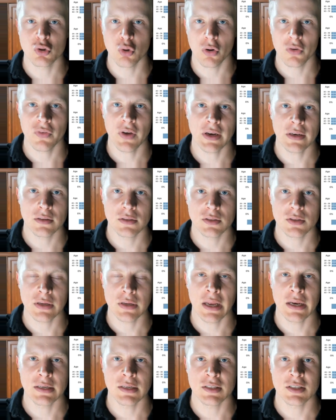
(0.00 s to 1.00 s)
store fat
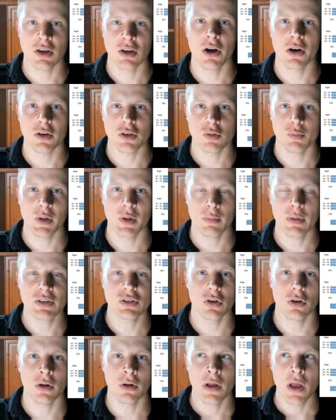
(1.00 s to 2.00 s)
and it's harder to build
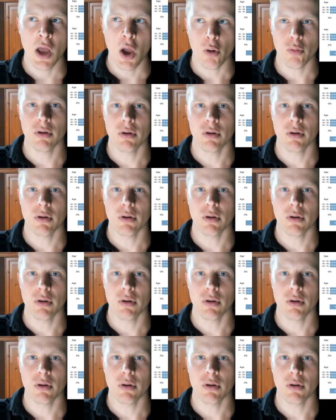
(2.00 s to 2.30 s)
muscle.